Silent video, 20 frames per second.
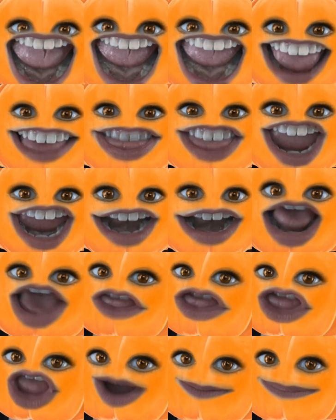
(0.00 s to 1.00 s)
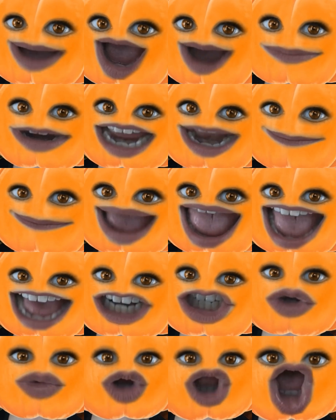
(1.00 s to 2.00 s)
And then the pumpkin
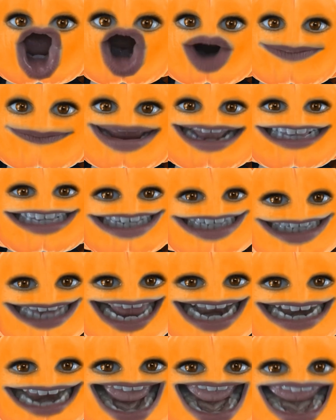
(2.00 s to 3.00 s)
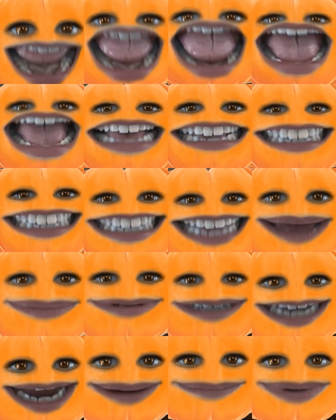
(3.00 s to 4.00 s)
patch will open Sunday,
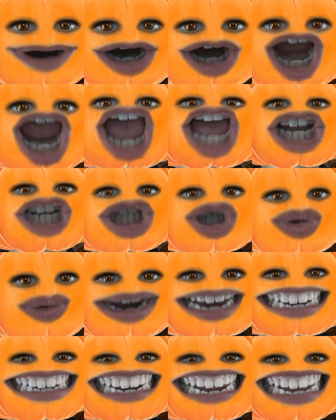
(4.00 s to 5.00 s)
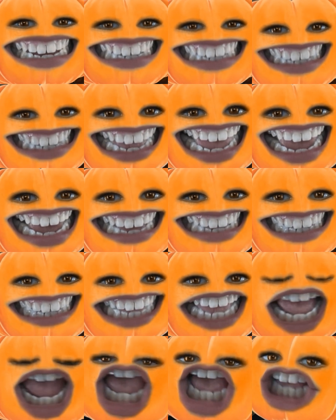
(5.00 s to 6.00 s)
September 26th.
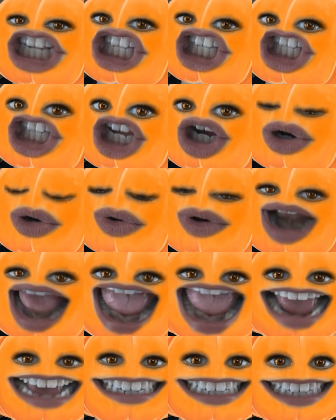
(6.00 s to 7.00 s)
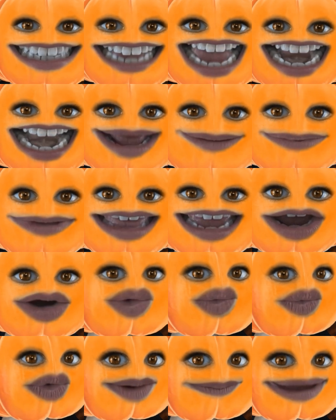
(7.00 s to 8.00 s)
Soon a sign-up link
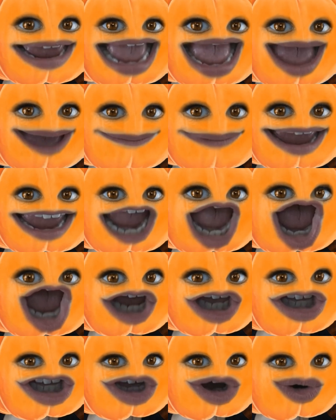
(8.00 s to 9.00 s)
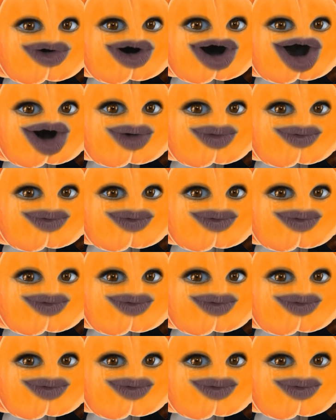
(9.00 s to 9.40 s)
will be coming your